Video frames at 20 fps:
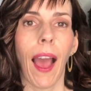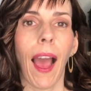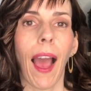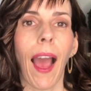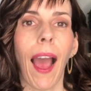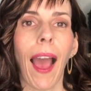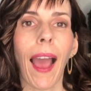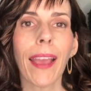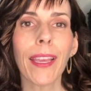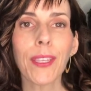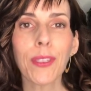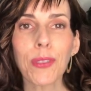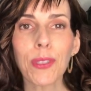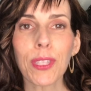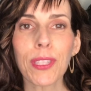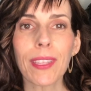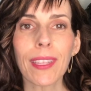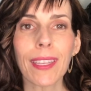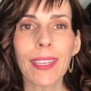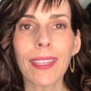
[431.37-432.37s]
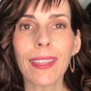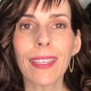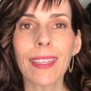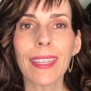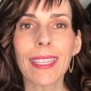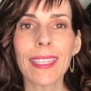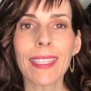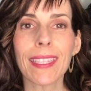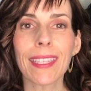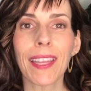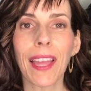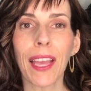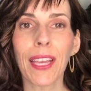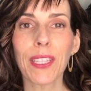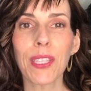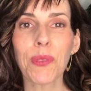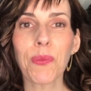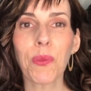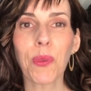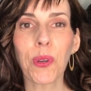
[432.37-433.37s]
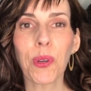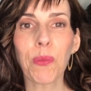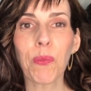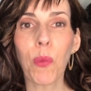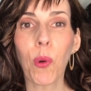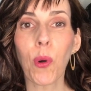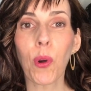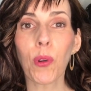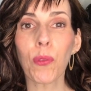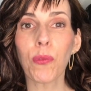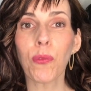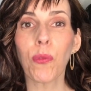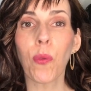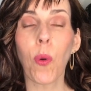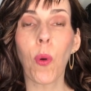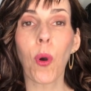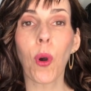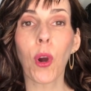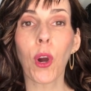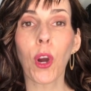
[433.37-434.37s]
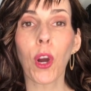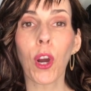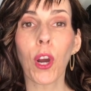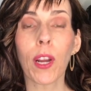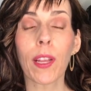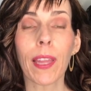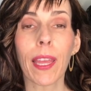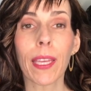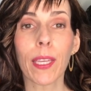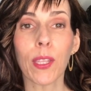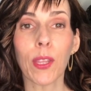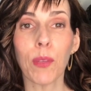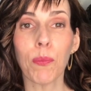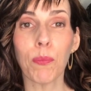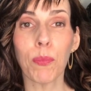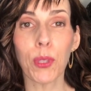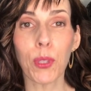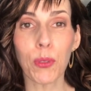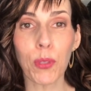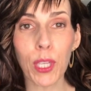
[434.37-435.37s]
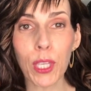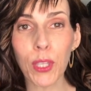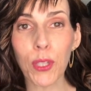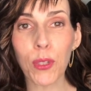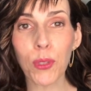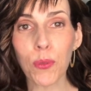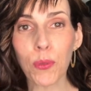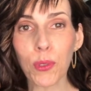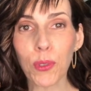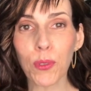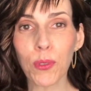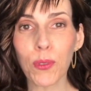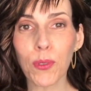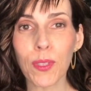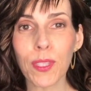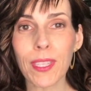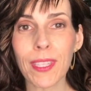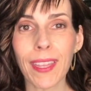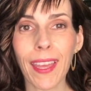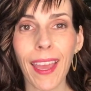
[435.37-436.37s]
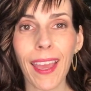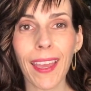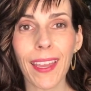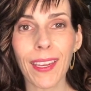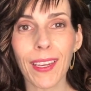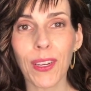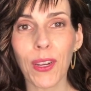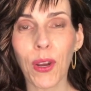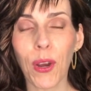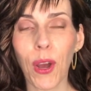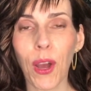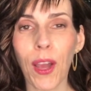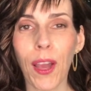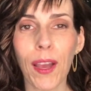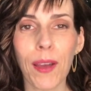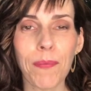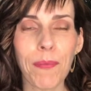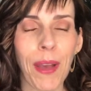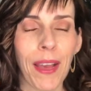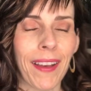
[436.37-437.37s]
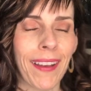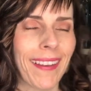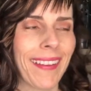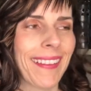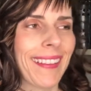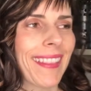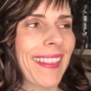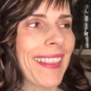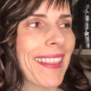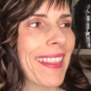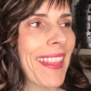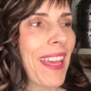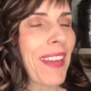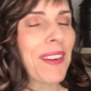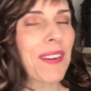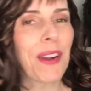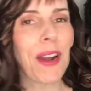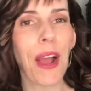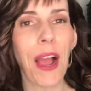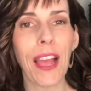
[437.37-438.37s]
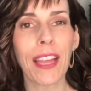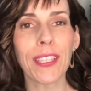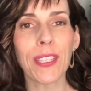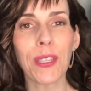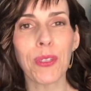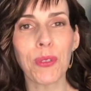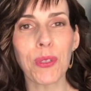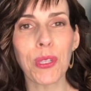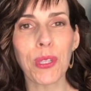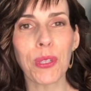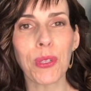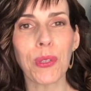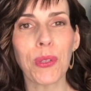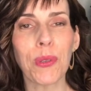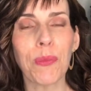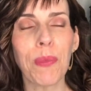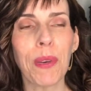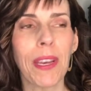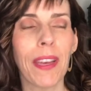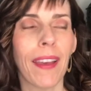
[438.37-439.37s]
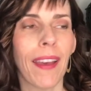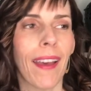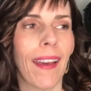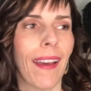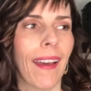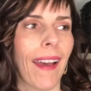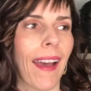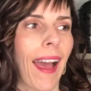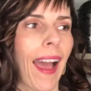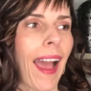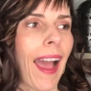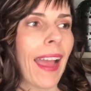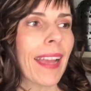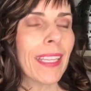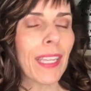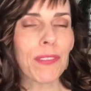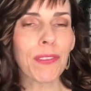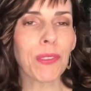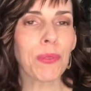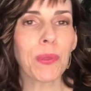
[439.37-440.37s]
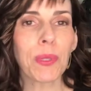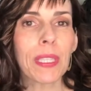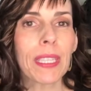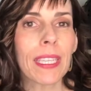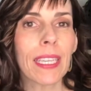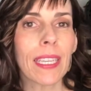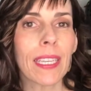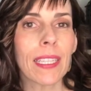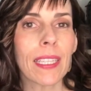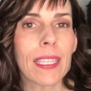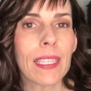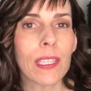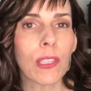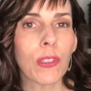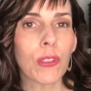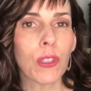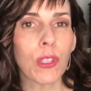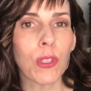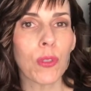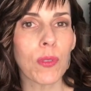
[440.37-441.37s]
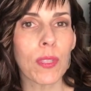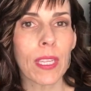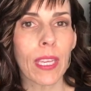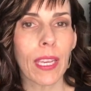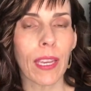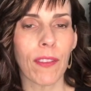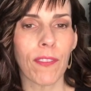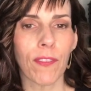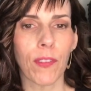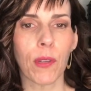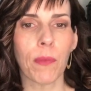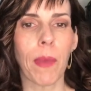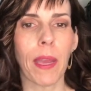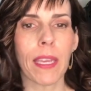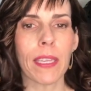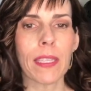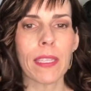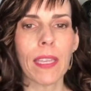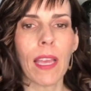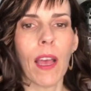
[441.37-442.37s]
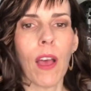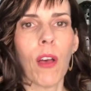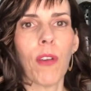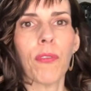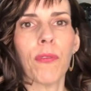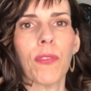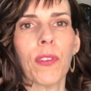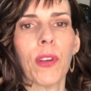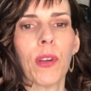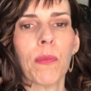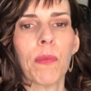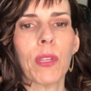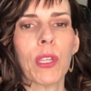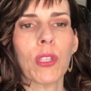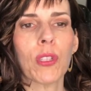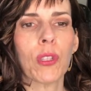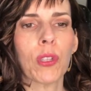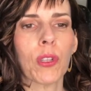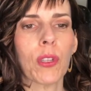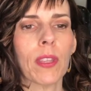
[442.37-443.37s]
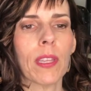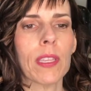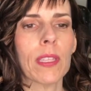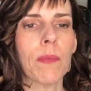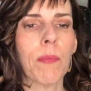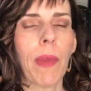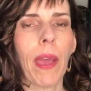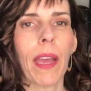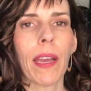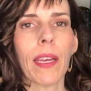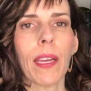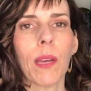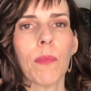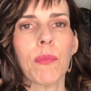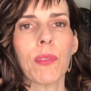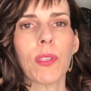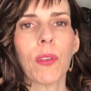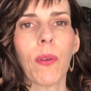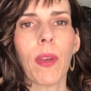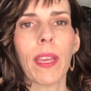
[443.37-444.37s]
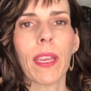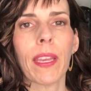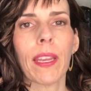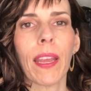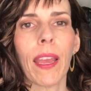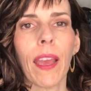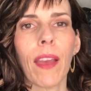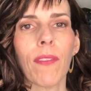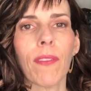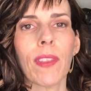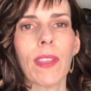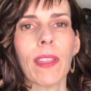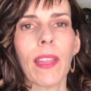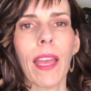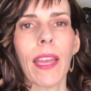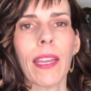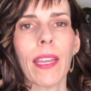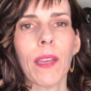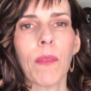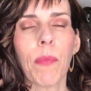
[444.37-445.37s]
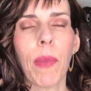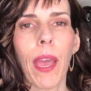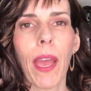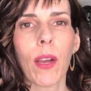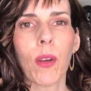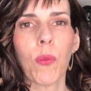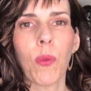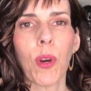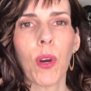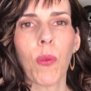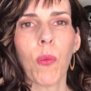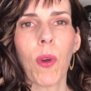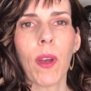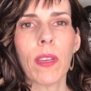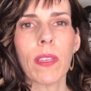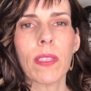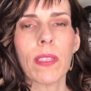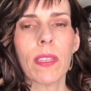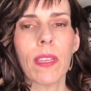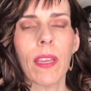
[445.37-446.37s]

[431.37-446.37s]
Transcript: I used to think that these lights were more for like the beauty gurus that that are on YouTube. I never really considered using it for myself. Here, I'm going to turn this back up so I can have the lighting back where it was.